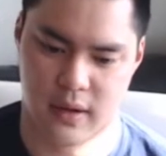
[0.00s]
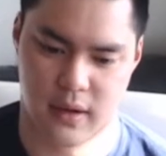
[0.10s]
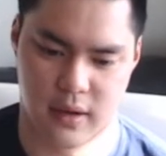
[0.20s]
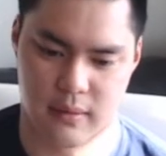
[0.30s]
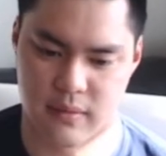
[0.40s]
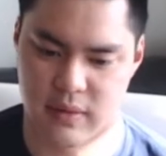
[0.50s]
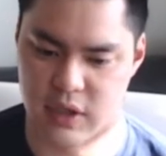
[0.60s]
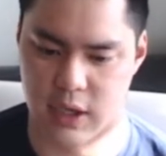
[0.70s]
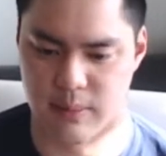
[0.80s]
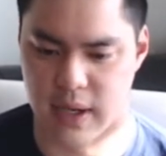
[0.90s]
You have to
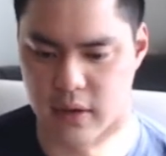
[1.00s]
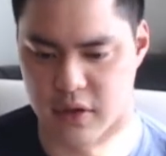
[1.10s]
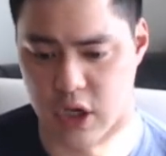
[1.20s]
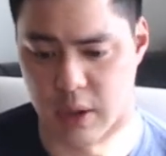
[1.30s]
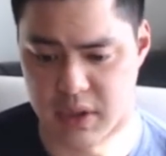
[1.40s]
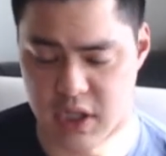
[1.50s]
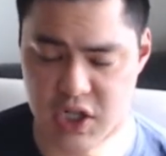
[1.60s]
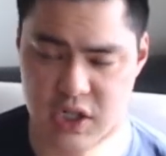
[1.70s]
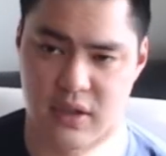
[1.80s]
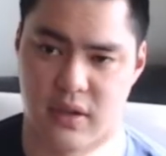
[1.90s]
keep in mind with the
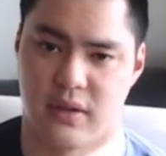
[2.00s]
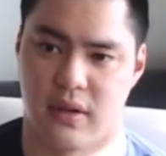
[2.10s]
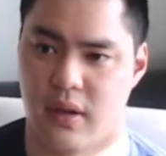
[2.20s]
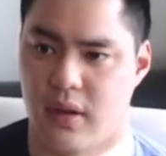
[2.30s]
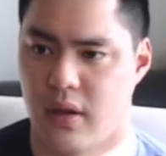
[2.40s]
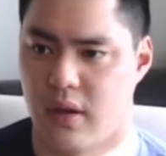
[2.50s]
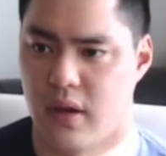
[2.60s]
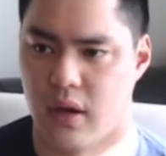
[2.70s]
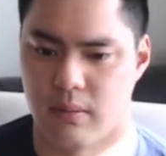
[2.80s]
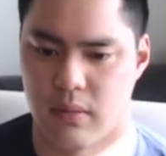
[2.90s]
competition,
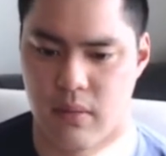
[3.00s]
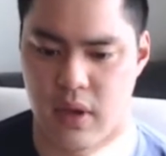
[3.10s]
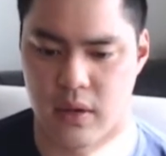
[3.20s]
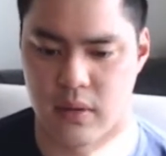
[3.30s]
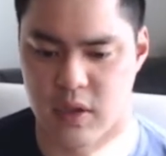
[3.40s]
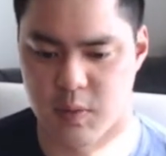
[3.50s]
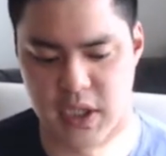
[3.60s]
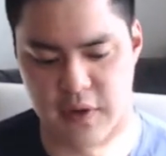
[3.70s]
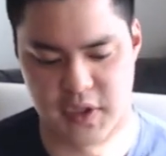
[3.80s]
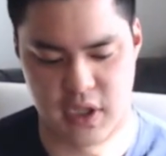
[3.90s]
and
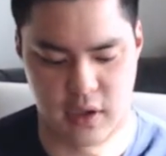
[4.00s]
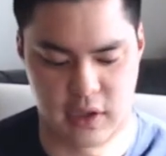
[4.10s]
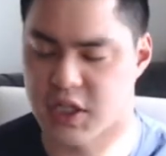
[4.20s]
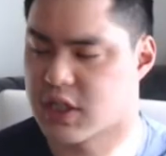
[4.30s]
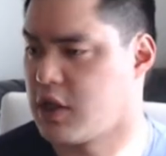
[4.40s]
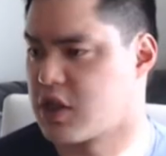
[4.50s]
especially if it's a late stage